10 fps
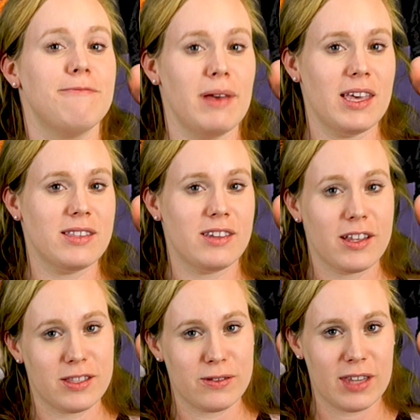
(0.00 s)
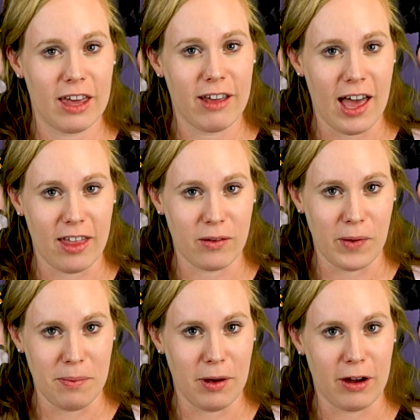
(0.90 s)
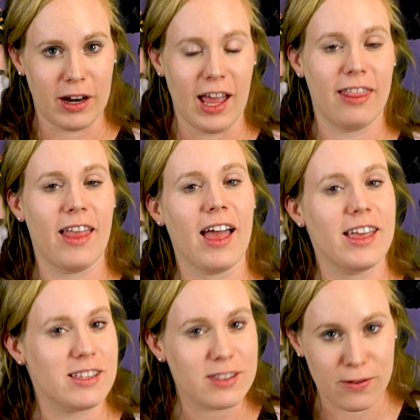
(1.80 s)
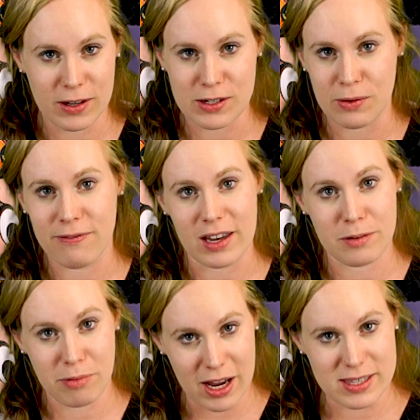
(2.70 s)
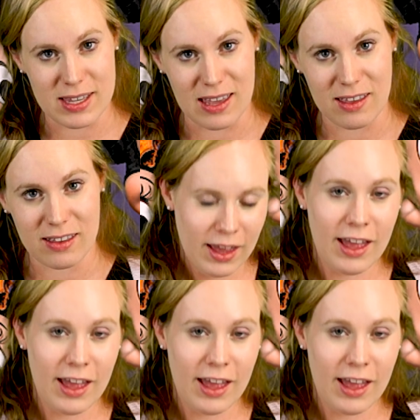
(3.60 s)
Mickey's Not So Scary Halloween Party, and that is going to affect pricing.